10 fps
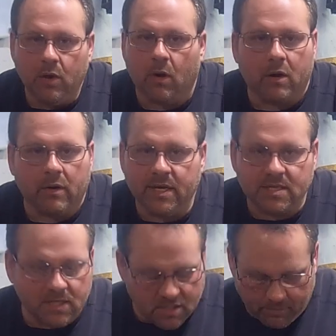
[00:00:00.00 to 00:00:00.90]
you are
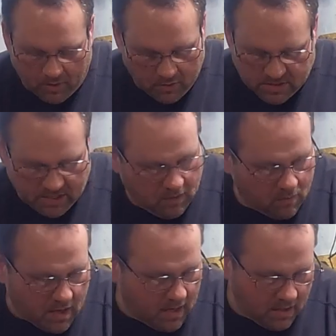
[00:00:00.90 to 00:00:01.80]
greasing to purge
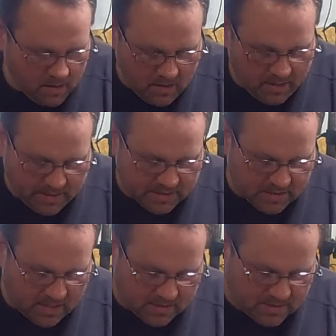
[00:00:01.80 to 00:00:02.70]
anyway. It
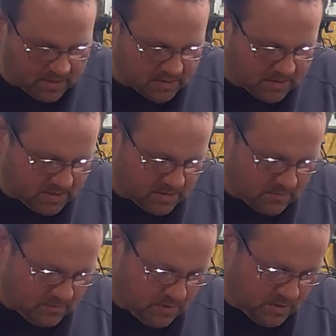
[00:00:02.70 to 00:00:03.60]
is not a sealed
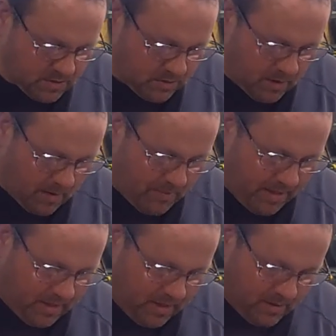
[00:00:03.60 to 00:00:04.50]
system. Do not
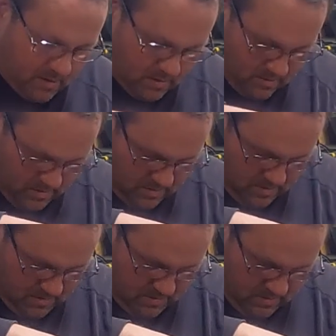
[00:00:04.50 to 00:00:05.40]
panic.
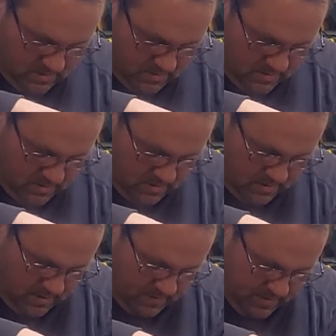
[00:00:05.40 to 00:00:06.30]
All
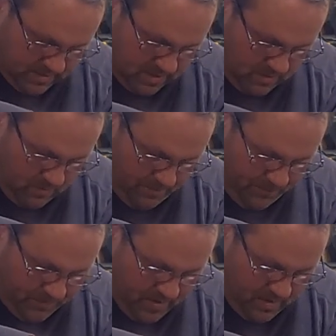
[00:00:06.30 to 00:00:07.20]
right, and so,
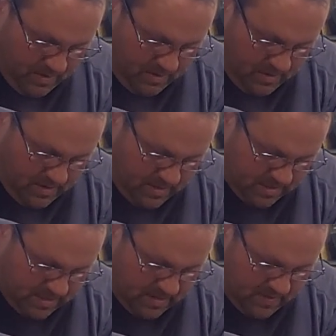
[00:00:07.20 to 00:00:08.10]
like I
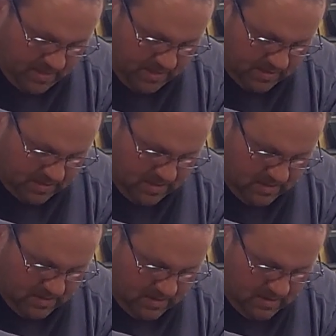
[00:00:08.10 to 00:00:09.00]
said, these
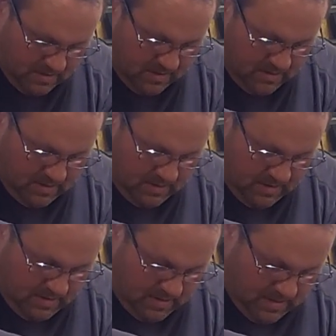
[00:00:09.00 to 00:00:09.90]

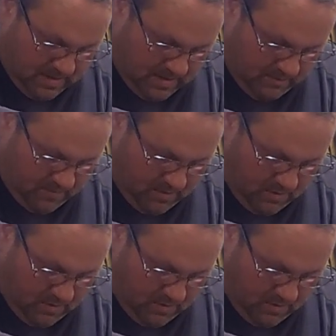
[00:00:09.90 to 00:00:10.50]
I have